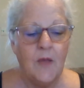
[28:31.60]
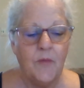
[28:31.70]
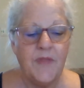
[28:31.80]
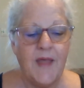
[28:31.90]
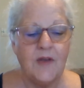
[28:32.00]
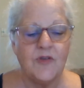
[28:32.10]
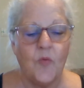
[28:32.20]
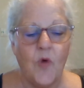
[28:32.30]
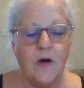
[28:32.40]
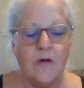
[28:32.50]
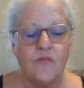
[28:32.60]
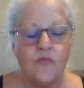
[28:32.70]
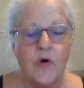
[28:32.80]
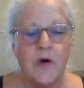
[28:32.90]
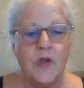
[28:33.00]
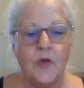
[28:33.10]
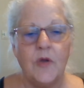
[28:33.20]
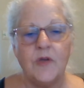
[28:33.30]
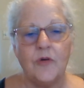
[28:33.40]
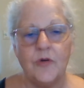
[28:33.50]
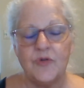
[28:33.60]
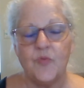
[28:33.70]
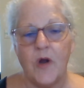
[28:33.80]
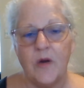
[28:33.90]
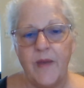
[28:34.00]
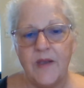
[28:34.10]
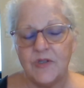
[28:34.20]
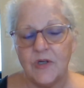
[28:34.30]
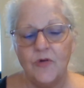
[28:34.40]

But that is where you introduce water-based